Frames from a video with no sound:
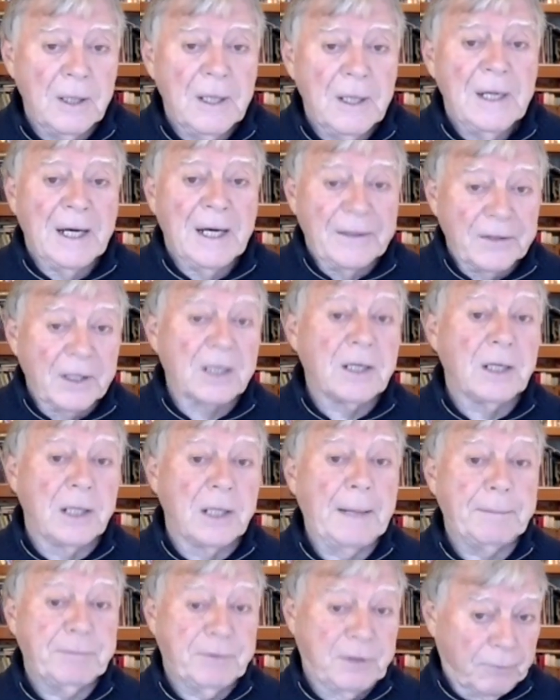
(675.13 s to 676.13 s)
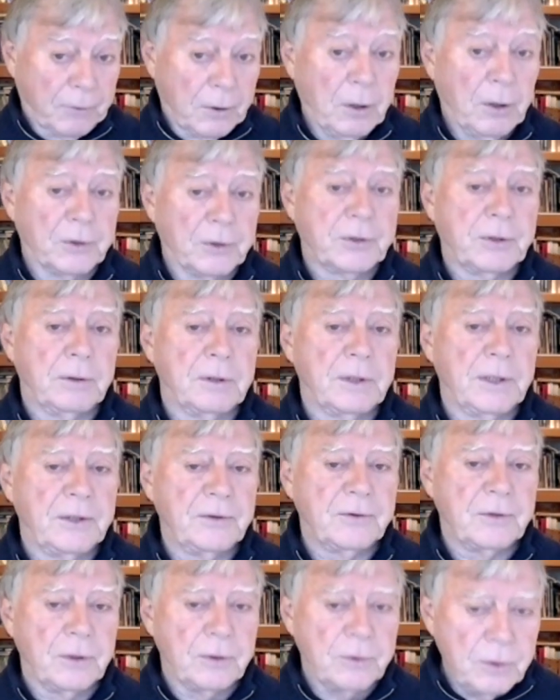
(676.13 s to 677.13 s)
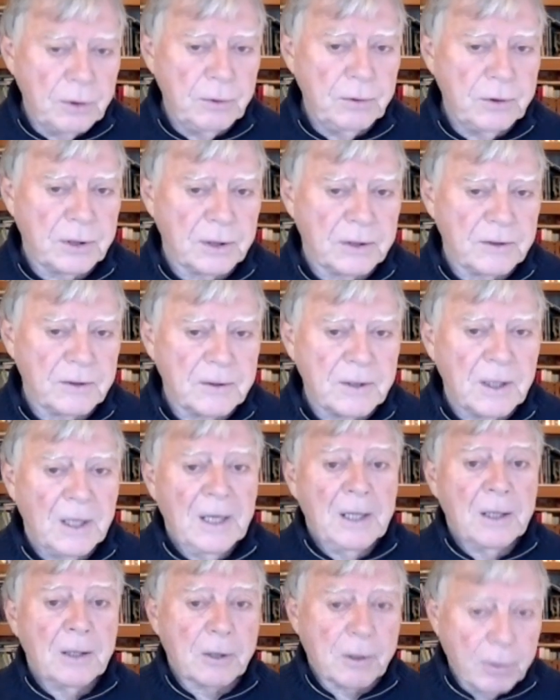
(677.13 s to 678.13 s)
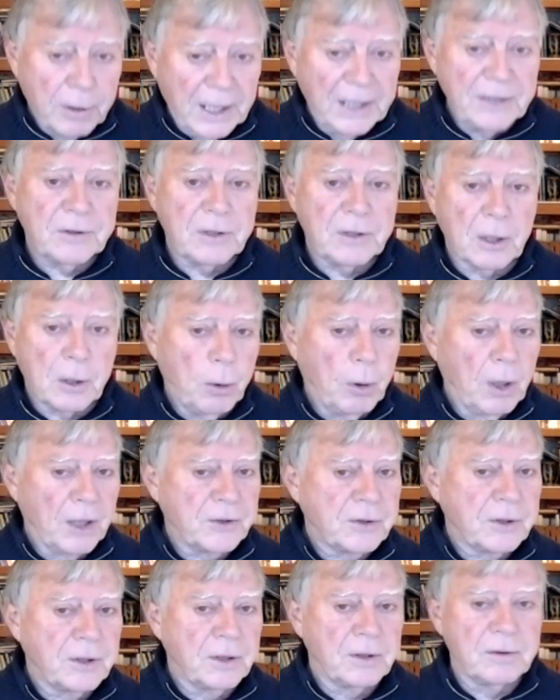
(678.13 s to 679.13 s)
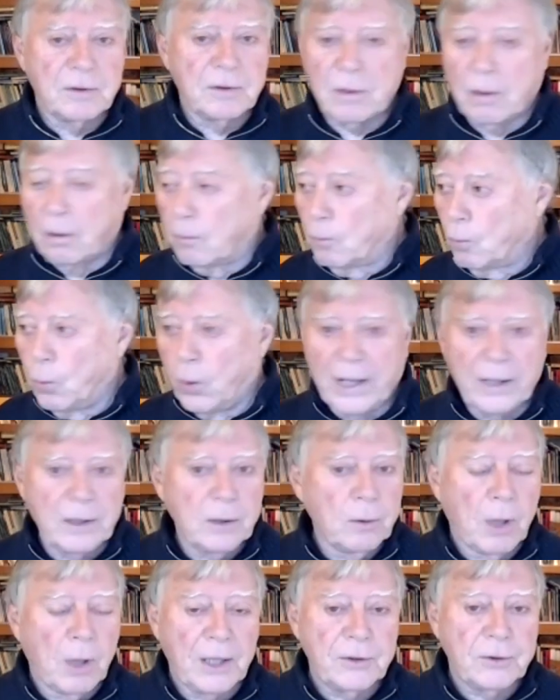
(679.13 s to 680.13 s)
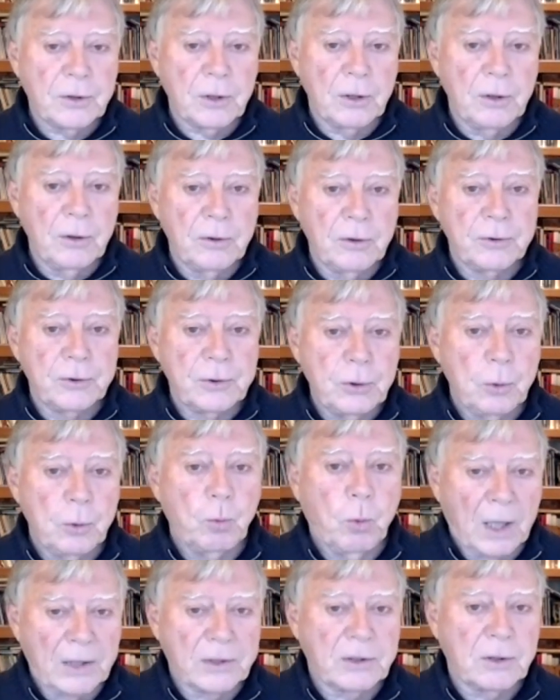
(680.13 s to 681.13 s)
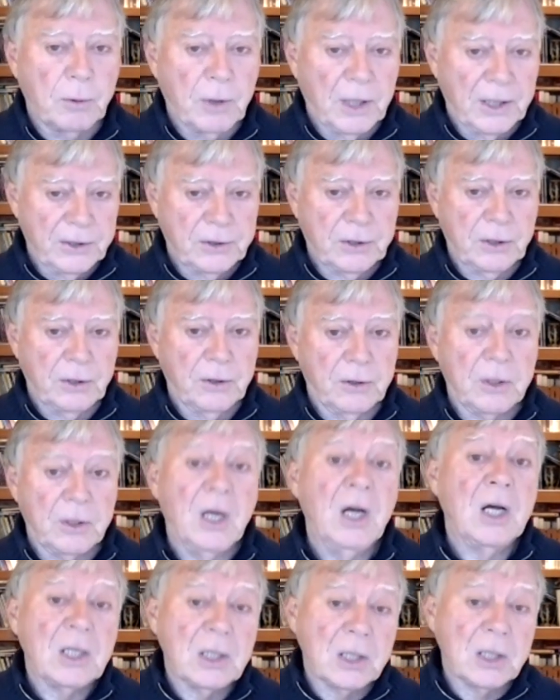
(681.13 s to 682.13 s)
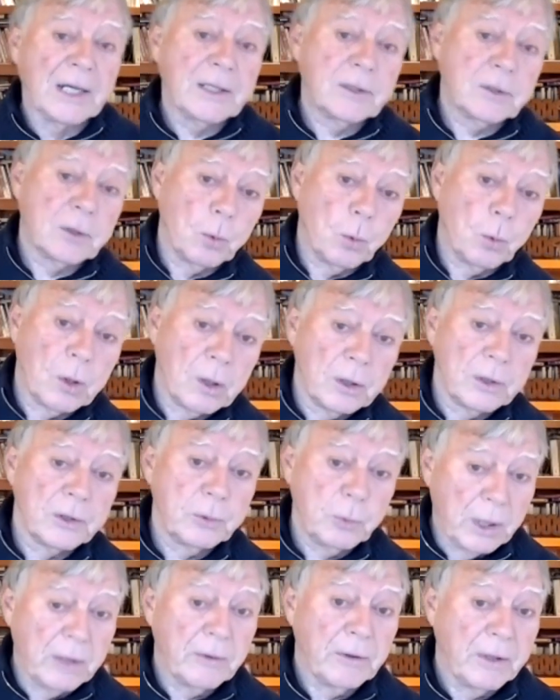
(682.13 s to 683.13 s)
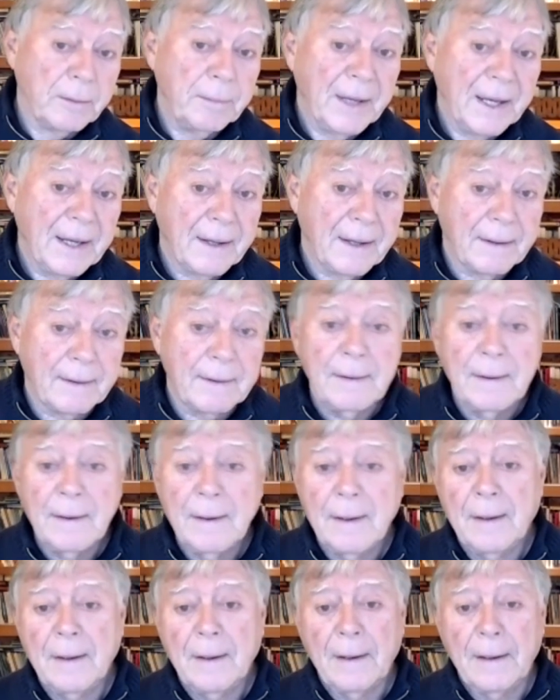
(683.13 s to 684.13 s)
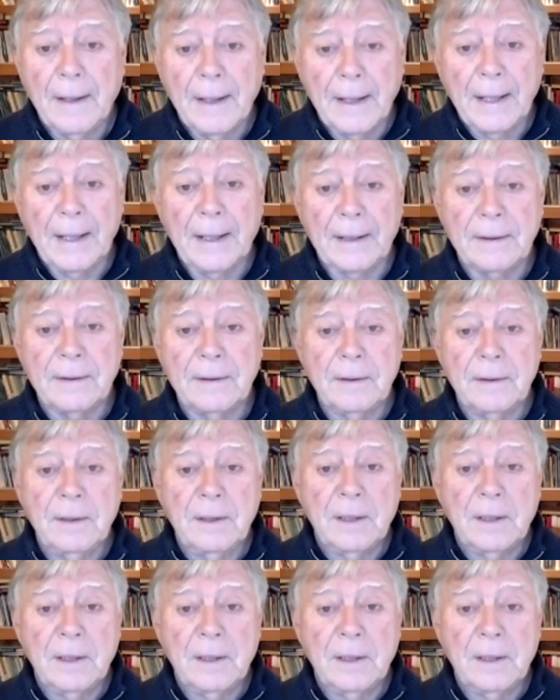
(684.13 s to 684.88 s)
and the collapse of cultural institutions, creates the questions, where do I turn? To what do I turn? Like the world weary man. And